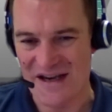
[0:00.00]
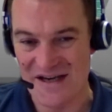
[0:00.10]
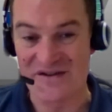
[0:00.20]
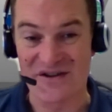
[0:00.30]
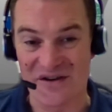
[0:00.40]

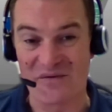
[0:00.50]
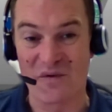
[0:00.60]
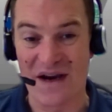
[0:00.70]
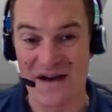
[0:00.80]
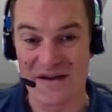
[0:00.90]
it's going to
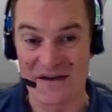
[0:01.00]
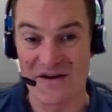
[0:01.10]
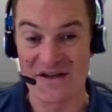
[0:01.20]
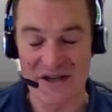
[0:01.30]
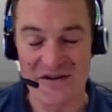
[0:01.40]
wear,
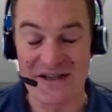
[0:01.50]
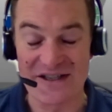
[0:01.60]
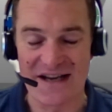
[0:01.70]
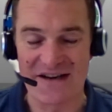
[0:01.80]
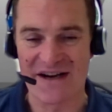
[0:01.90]
it's going to
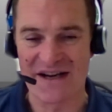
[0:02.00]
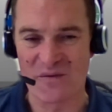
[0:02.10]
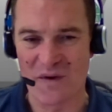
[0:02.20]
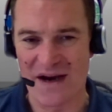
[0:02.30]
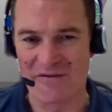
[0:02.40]
accelerate the
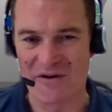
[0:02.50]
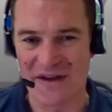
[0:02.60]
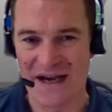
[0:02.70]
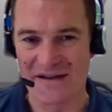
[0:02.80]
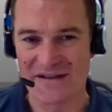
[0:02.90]
wear on
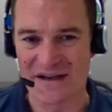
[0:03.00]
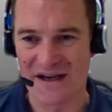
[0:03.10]
that.